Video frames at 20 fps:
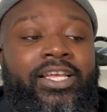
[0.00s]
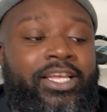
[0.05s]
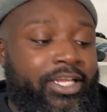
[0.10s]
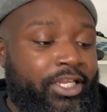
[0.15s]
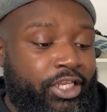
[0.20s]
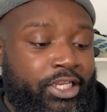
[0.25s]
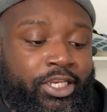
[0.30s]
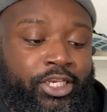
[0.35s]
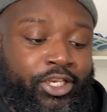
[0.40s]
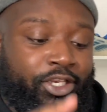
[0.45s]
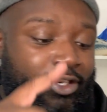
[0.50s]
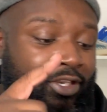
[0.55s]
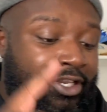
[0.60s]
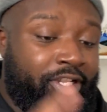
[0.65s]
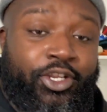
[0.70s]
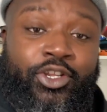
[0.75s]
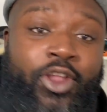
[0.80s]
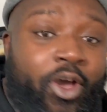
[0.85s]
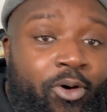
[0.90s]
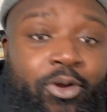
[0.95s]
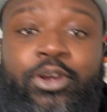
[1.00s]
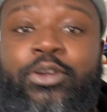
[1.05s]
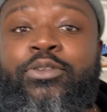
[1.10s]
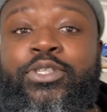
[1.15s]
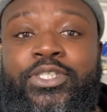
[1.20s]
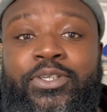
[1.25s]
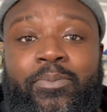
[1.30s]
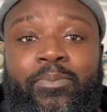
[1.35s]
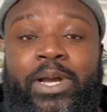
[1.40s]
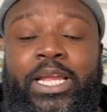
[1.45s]
You don't lose
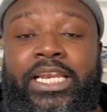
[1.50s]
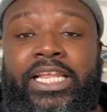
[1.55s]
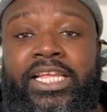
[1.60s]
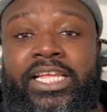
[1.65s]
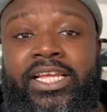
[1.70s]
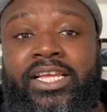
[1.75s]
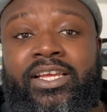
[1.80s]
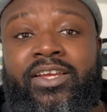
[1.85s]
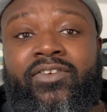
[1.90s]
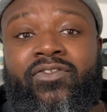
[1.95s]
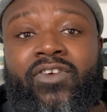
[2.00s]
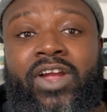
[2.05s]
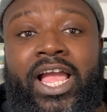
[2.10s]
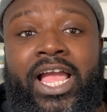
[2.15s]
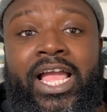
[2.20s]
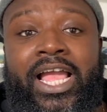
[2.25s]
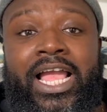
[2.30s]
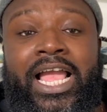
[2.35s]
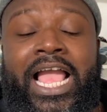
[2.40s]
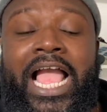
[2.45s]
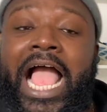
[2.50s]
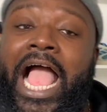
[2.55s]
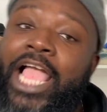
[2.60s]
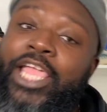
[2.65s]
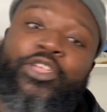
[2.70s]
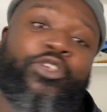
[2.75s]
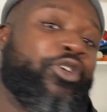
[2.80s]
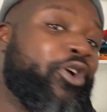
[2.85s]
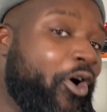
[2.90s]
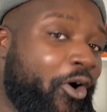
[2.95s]
your money, right? And
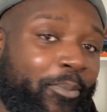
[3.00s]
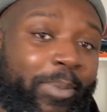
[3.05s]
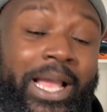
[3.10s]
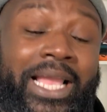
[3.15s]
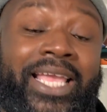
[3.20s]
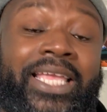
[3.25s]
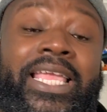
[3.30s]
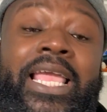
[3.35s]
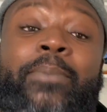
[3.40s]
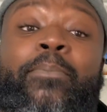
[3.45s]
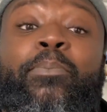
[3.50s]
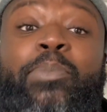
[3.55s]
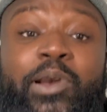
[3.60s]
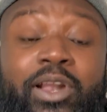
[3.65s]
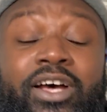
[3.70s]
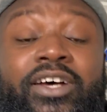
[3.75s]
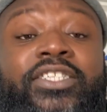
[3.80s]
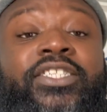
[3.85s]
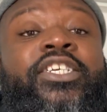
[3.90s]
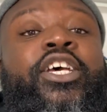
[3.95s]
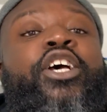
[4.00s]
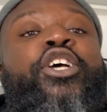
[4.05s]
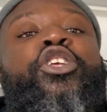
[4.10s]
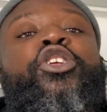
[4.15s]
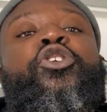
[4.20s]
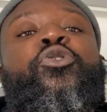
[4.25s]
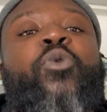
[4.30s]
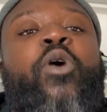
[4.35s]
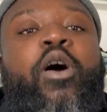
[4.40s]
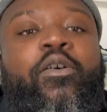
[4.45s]
you go back again. Plus,
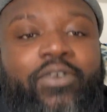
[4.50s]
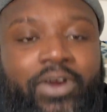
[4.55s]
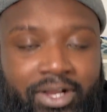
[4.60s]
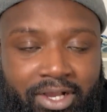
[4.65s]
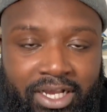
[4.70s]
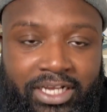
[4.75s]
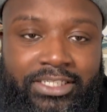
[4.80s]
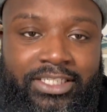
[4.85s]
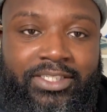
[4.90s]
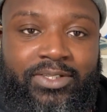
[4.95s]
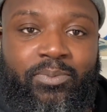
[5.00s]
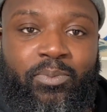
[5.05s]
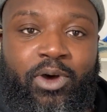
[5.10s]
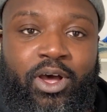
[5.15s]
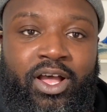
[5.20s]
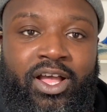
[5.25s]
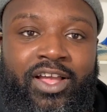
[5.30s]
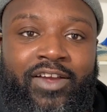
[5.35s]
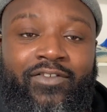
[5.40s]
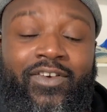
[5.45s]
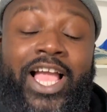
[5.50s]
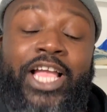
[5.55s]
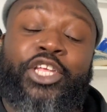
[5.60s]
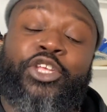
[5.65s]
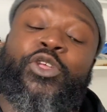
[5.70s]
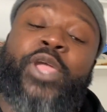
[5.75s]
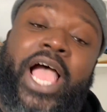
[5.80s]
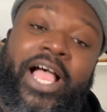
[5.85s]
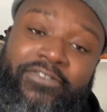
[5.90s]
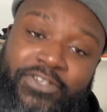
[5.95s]
you are a customer, right?
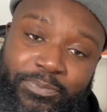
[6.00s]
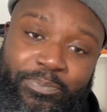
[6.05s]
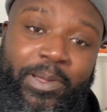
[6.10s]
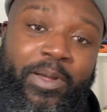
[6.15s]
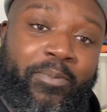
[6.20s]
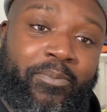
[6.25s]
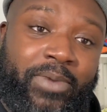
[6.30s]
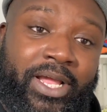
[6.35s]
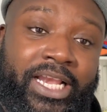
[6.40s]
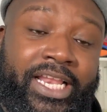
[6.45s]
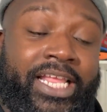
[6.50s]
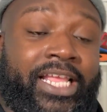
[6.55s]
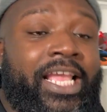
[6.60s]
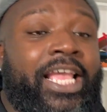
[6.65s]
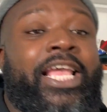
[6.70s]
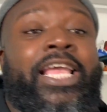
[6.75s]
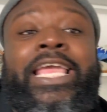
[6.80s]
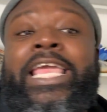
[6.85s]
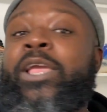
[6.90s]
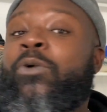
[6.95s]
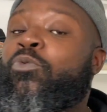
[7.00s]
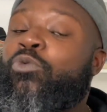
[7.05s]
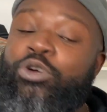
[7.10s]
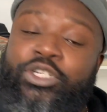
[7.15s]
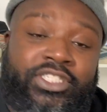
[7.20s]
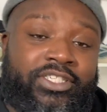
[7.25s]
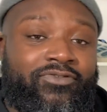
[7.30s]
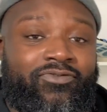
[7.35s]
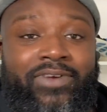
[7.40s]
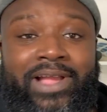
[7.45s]
You have spent money. It
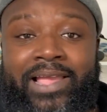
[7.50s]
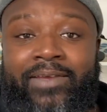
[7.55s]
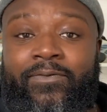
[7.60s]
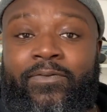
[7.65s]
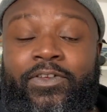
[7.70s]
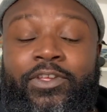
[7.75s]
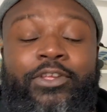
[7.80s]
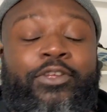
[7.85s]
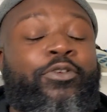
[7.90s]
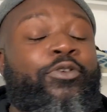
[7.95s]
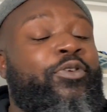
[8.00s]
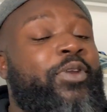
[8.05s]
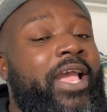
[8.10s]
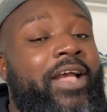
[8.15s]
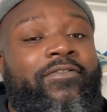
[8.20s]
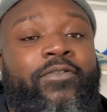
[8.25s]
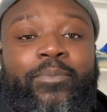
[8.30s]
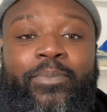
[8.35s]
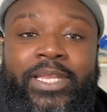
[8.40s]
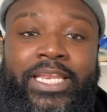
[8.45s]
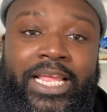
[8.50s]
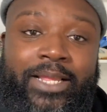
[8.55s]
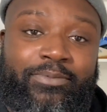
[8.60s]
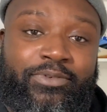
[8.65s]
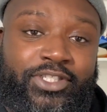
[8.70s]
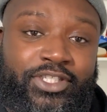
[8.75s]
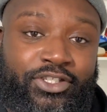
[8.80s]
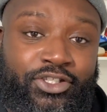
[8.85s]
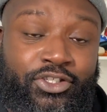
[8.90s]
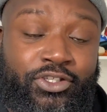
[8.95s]
wasn't right for you. You haven't been able
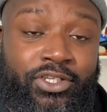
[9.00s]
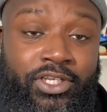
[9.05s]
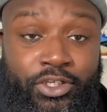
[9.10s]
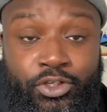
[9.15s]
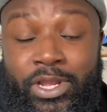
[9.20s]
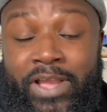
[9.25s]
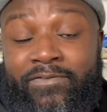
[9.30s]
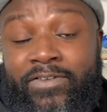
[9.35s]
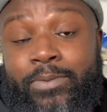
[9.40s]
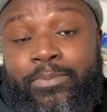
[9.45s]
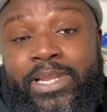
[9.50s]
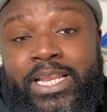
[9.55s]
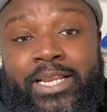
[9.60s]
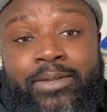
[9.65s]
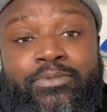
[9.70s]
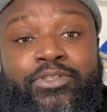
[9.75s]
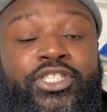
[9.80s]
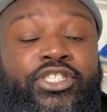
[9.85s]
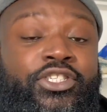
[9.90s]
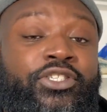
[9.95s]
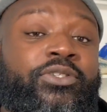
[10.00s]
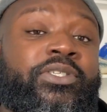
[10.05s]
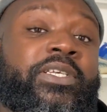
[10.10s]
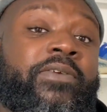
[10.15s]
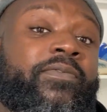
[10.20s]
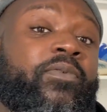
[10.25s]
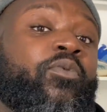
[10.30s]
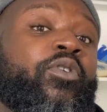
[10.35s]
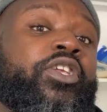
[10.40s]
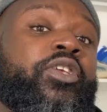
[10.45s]
to use it
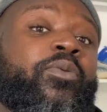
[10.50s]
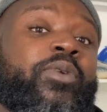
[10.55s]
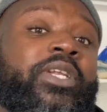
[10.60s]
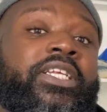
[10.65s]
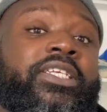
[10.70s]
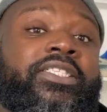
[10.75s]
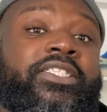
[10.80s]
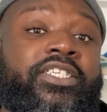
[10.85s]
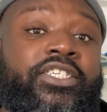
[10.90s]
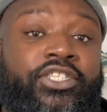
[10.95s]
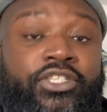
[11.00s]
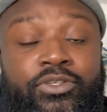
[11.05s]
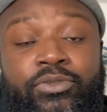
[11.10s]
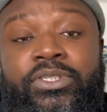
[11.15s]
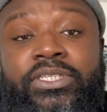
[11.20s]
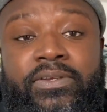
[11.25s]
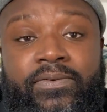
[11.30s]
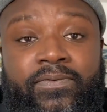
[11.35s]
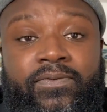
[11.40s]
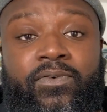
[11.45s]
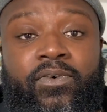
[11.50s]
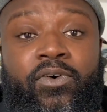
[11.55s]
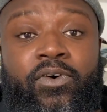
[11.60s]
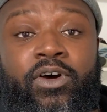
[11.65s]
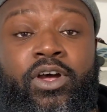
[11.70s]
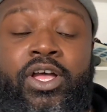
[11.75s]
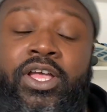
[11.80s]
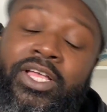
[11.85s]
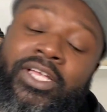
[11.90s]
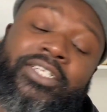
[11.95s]
for what you wanted to use it for.
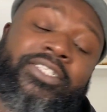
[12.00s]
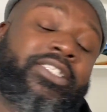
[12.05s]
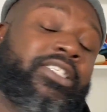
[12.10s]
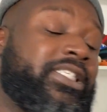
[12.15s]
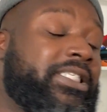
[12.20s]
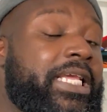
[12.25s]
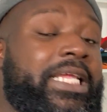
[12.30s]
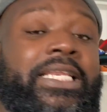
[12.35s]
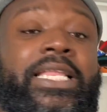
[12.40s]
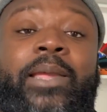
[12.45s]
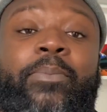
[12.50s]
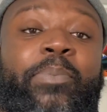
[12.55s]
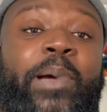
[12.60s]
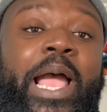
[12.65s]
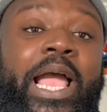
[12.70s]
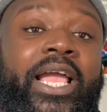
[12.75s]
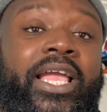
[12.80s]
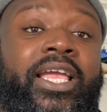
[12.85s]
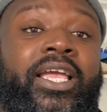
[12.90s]
So send it back.